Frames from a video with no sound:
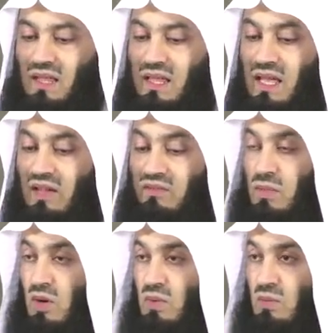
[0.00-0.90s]
They have a
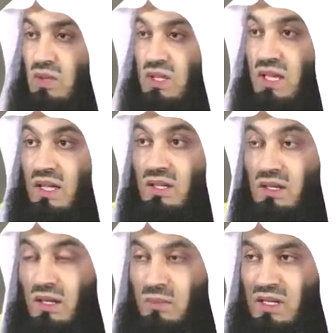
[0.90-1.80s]
problem with the
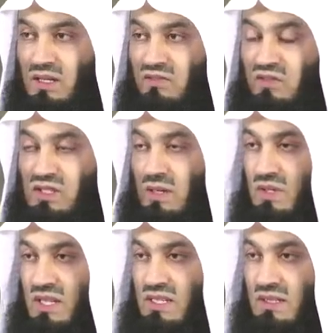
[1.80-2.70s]
Kenyan army for some
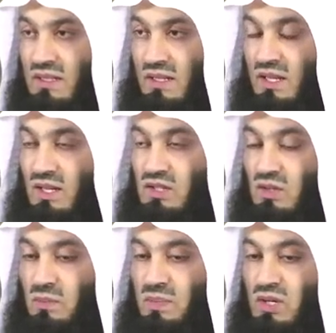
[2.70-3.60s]
reason.
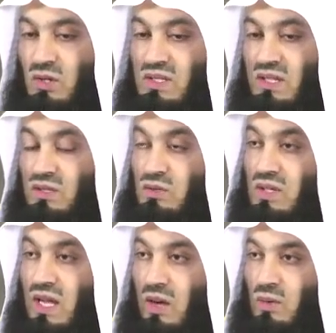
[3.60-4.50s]
So because they're
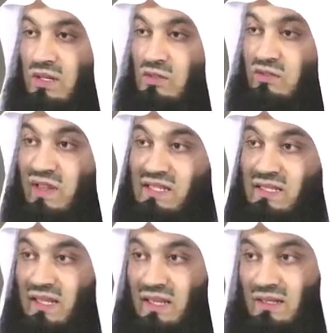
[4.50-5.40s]
too coward to face
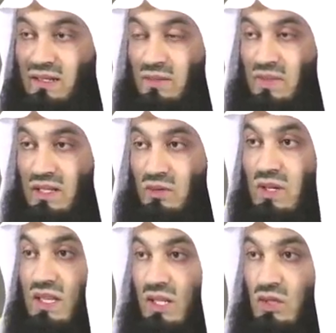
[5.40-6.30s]
the Kenyan army,
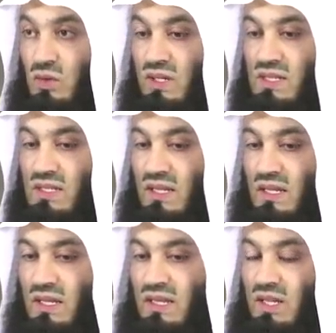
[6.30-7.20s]
what they do is
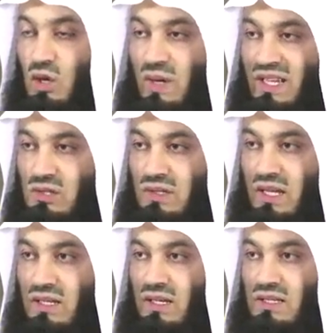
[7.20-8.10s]
they go into
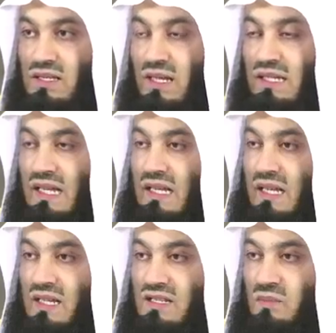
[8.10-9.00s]
Kenya and start
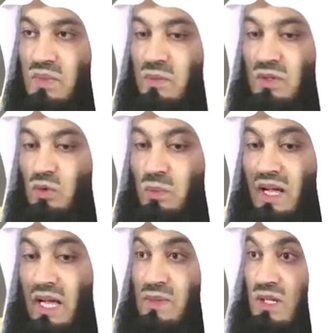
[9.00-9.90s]
killing innocent people who
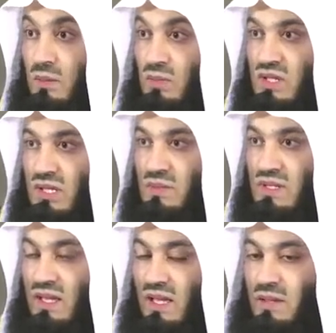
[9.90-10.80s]
perhaps are
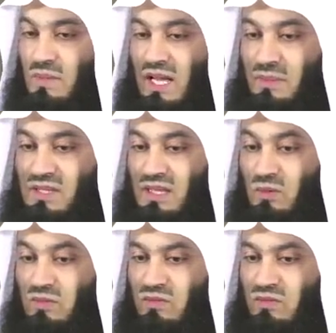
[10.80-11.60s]
Muslims. Perhaps they were